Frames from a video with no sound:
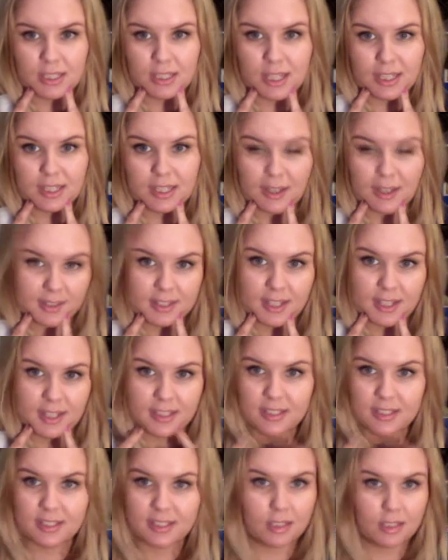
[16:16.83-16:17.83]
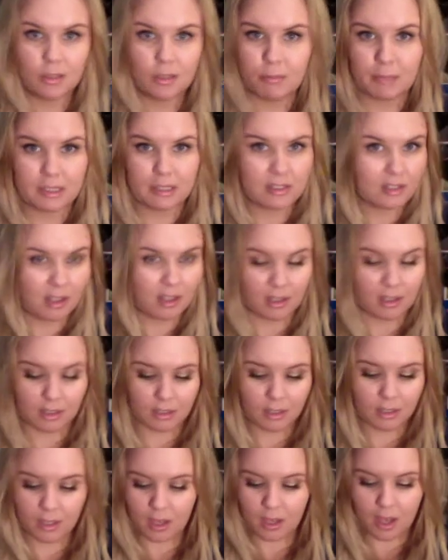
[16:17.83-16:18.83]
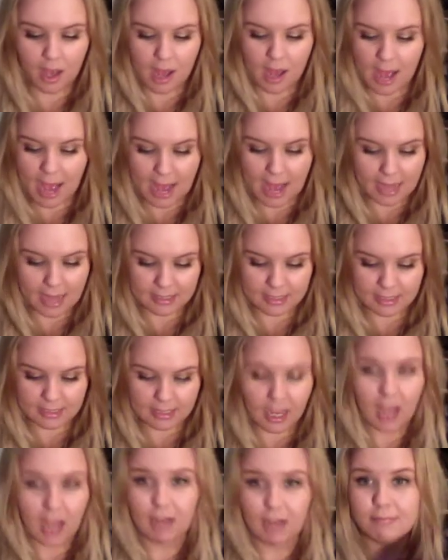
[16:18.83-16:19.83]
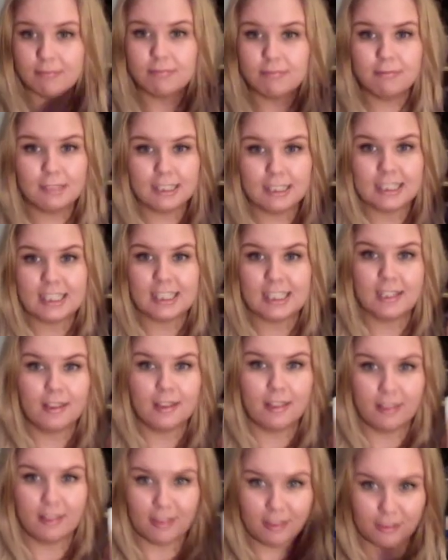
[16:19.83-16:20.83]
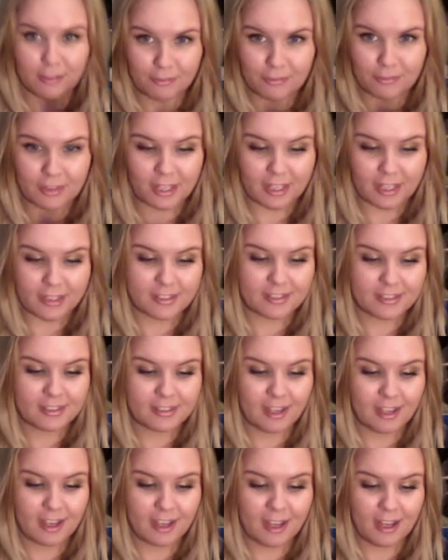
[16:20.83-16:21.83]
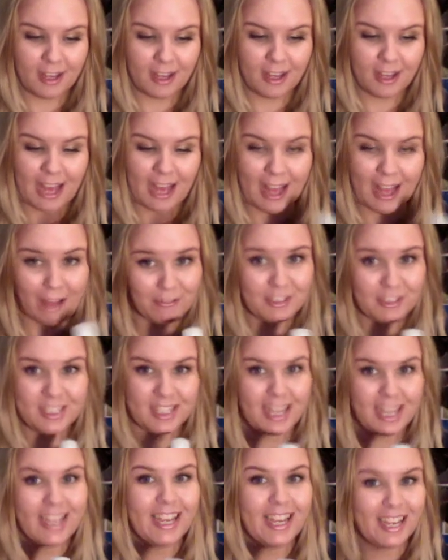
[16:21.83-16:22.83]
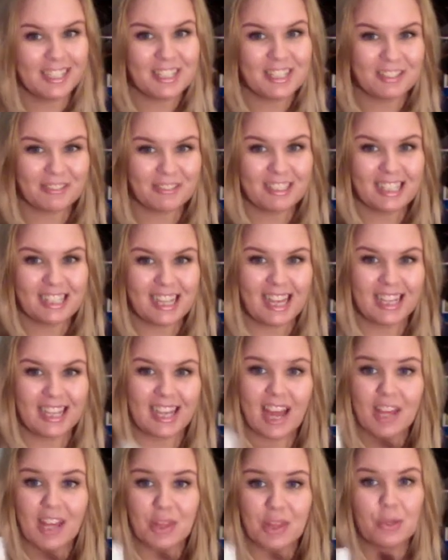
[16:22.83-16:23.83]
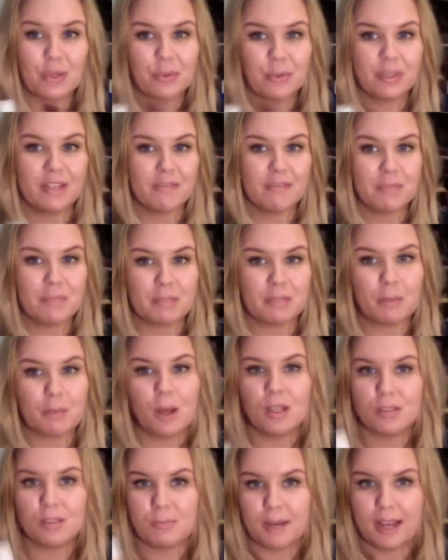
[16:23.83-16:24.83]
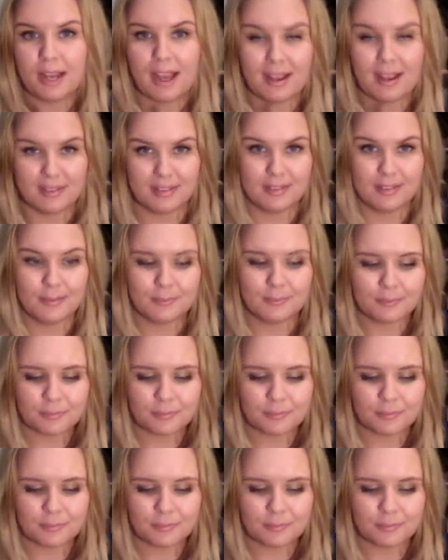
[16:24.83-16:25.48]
Like I said, it's still on my skin and I really love this. I have to say I do really like it. I thought it would give me spots, but it hasn't.